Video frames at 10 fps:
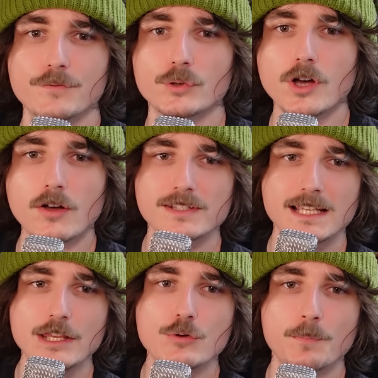If your goals
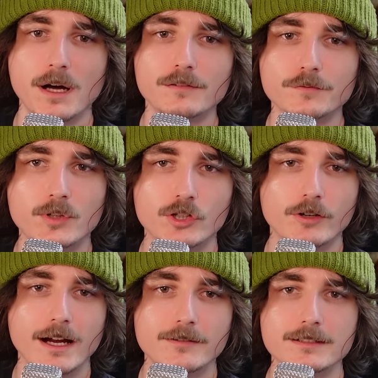set you apart from the
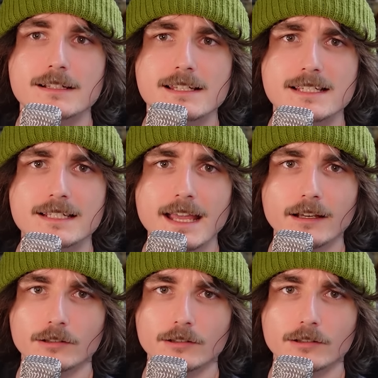crowd, stay